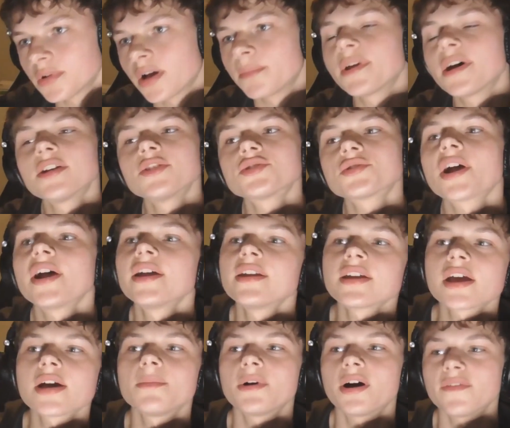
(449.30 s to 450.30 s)
I'm not trying to
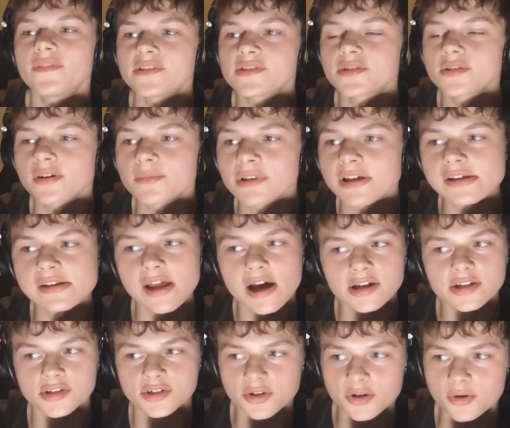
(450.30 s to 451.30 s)
come off as though I'm like
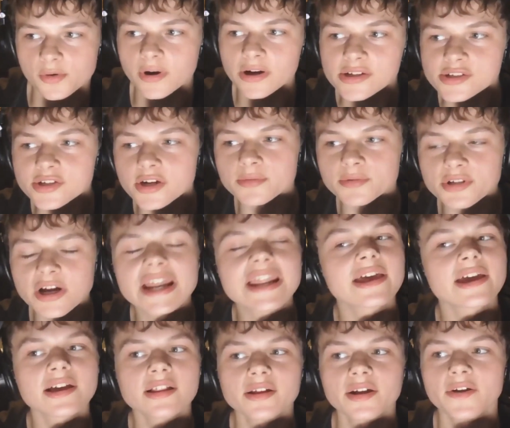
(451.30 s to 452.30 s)
dodging your question. I'm trying to
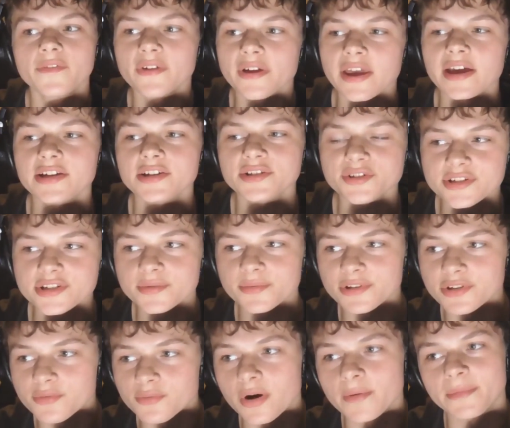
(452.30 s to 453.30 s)
get clarification as to what
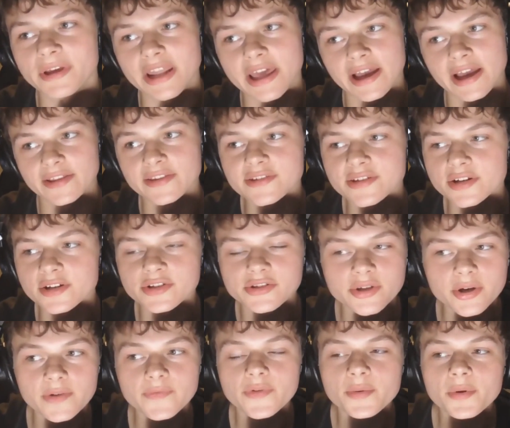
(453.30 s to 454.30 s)
you want me to answer.
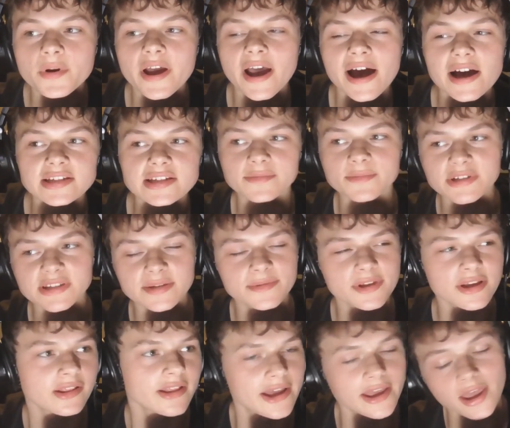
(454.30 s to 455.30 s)
So if you were to ask me
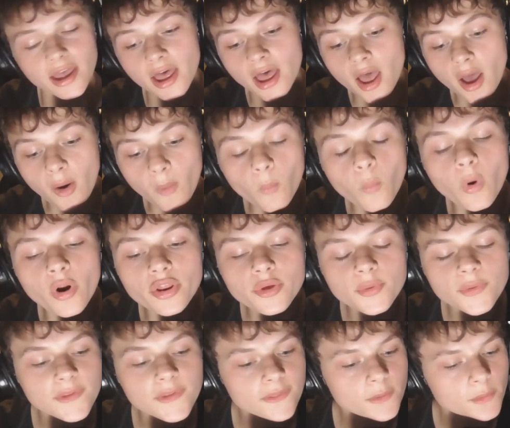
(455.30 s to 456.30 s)
something like, what do you
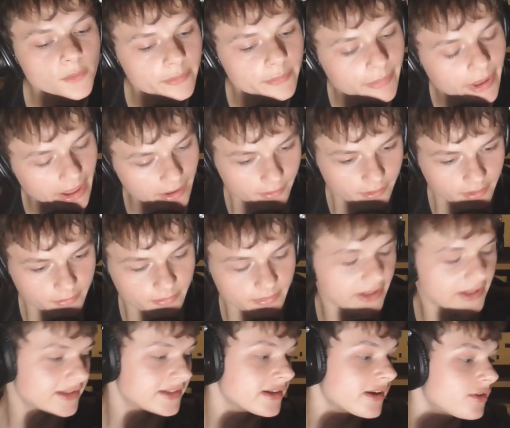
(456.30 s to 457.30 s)
think the word parent
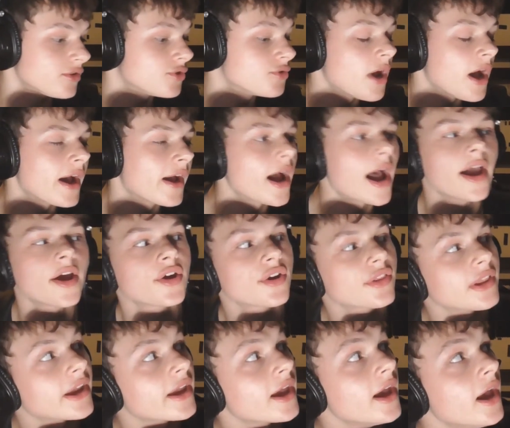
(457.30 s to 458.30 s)
means? I
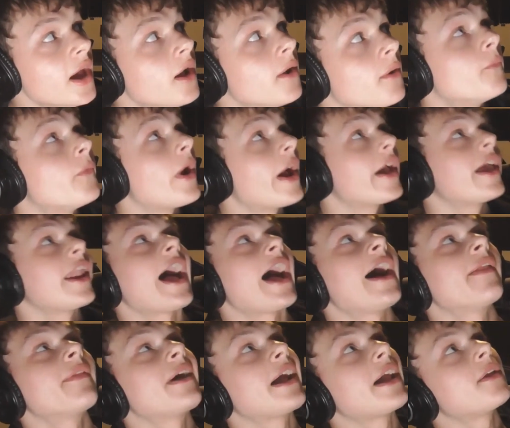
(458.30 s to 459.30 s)

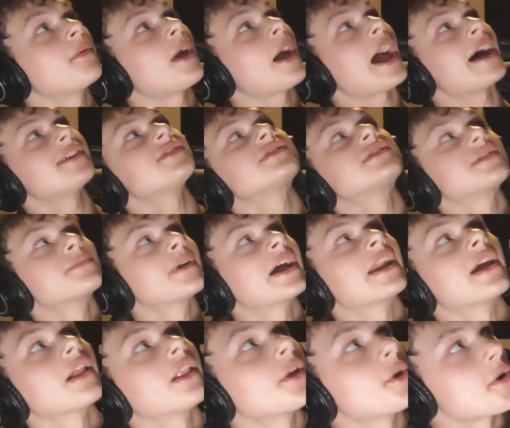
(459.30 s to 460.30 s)
could ask some kind
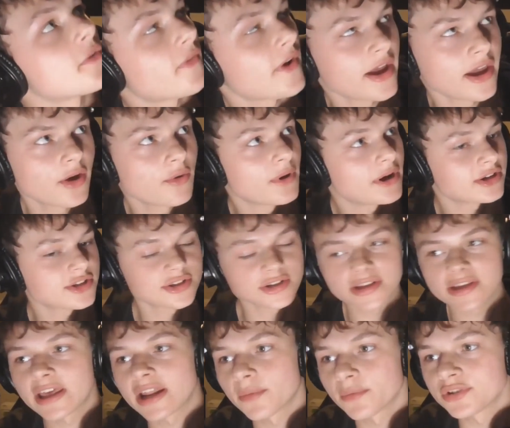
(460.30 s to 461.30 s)
of clarifying question to
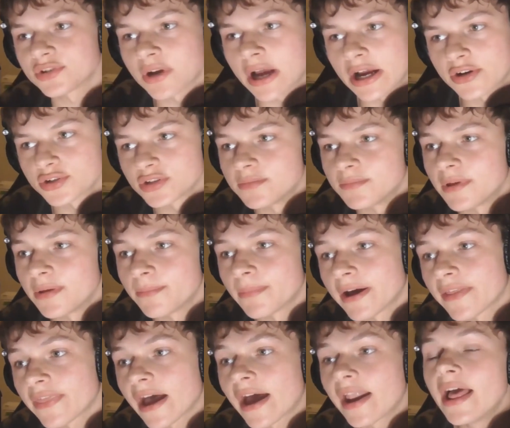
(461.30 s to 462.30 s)
get at what you actually mean by
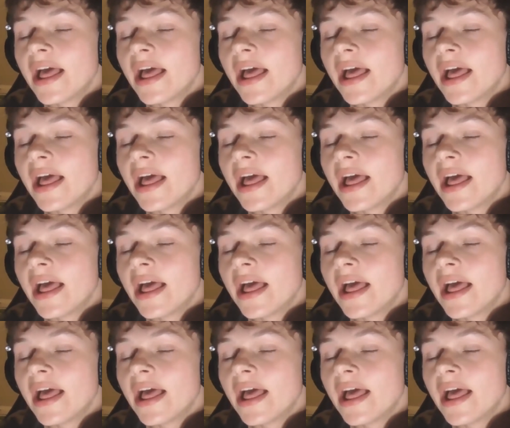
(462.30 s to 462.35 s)
that.